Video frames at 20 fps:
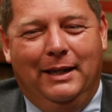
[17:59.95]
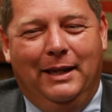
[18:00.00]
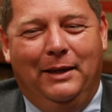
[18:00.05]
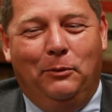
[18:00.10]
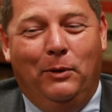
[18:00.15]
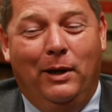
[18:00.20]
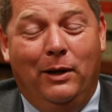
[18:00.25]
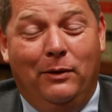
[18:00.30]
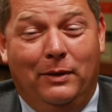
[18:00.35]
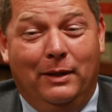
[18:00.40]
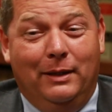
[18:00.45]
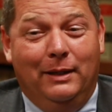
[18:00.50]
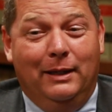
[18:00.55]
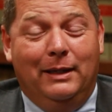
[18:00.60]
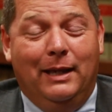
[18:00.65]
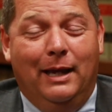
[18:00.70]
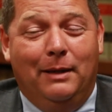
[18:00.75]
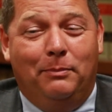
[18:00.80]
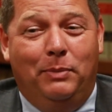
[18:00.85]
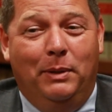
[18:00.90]
well,
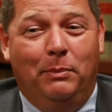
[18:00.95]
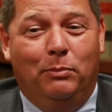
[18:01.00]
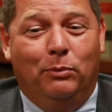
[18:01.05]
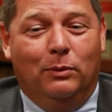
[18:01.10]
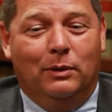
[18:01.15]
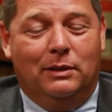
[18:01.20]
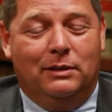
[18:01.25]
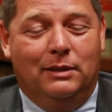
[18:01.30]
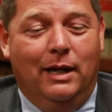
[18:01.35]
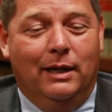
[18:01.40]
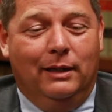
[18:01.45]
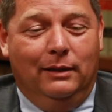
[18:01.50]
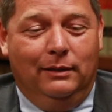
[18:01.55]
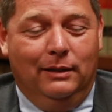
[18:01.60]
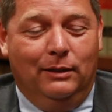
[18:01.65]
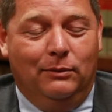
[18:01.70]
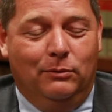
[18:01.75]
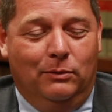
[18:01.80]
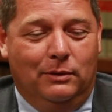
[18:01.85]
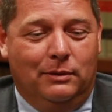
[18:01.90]
it got people excited.
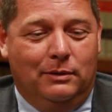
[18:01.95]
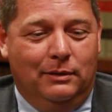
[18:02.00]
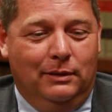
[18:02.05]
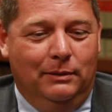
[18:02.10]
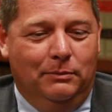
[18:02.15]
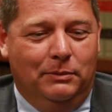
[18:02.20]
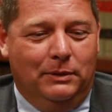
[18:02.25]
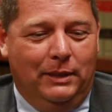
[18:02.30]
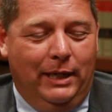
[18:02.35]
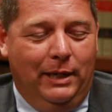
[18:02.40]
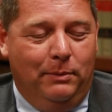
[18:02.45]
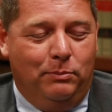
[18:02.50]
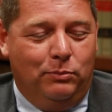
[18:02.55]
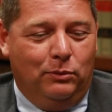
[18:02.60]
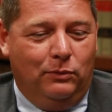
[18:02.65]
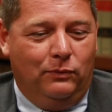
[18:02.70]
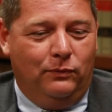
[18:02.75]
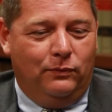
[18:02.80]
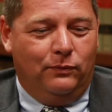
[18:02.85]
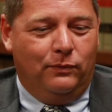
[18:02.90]
There was it was
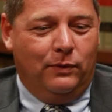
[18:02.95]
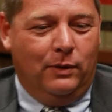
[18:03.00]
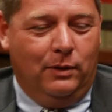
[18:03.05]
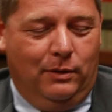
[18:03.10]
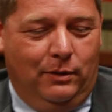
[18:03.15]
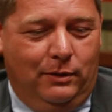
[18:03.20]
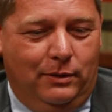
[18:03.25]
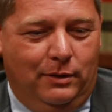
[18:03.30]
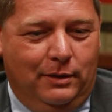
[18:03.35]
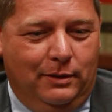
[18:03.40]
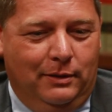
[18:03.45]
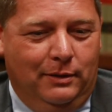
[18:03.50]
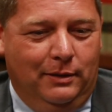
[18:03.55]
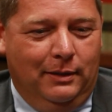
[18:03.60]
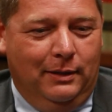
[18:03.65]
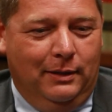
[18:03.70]
April first,